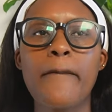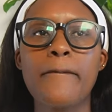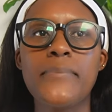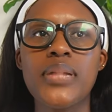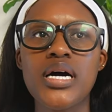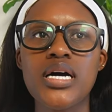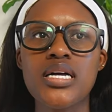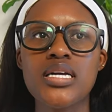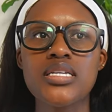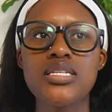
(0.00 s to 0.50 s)

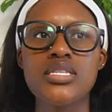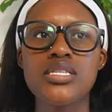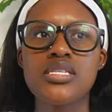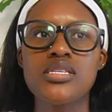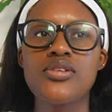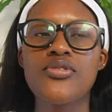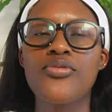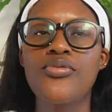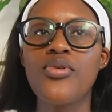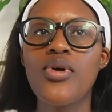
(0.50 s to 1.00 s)

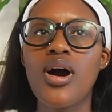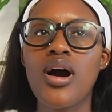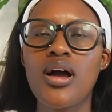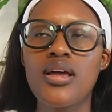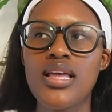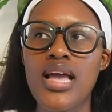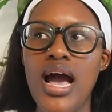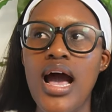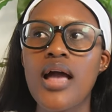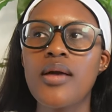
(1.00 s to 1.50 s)
but
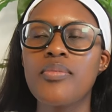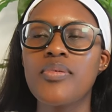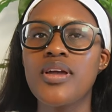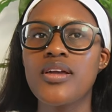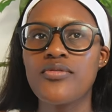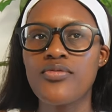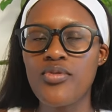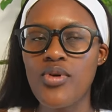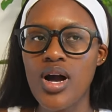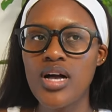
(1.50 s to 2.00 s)
I
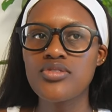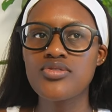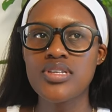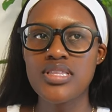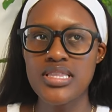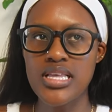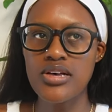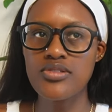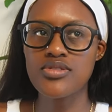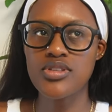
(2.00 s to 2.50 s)
paid
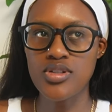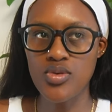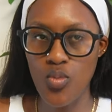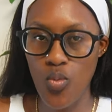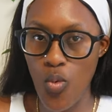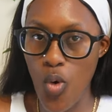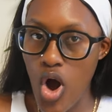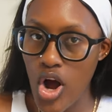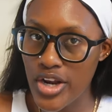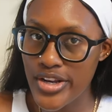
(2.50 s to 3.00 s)
400,000
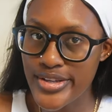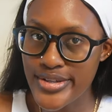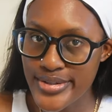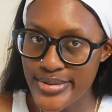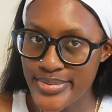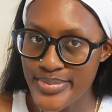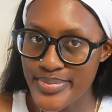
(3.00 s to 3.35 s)
won.